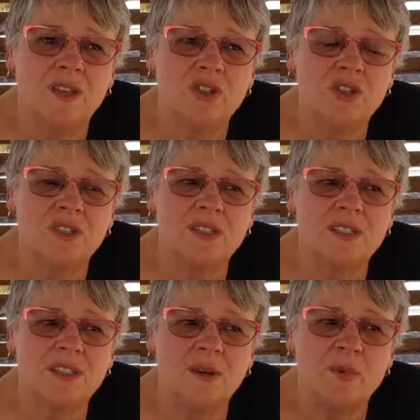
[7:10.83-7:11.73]

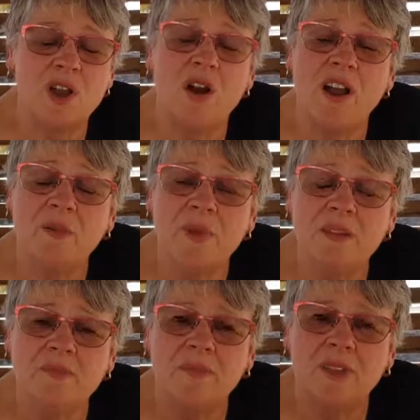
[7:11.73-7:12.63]
Just guide me,
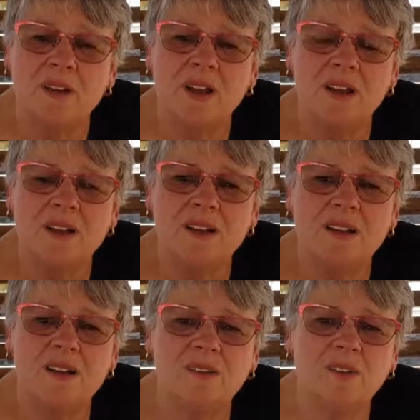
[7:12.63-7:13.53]

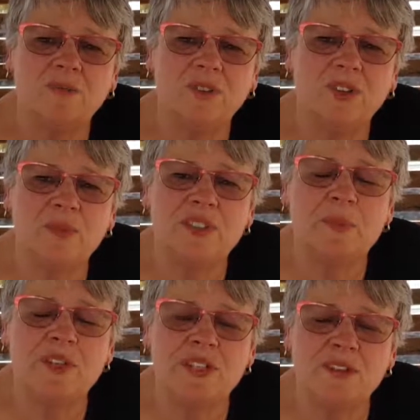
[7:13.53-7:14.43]
you know,
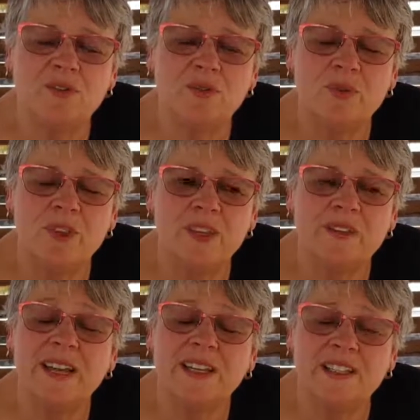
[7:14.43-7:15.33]
especially through the
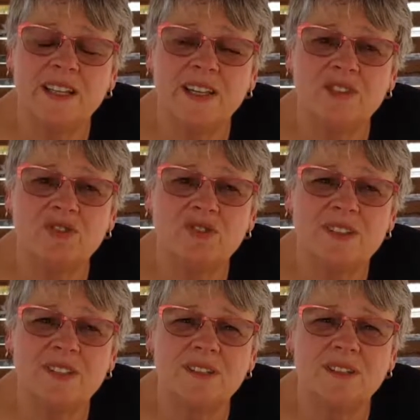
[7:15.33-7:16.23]
day-to-day
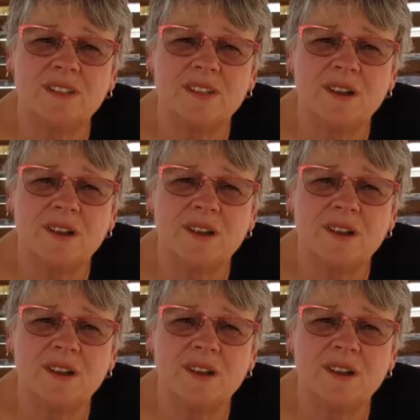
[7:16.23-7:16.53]
stresses.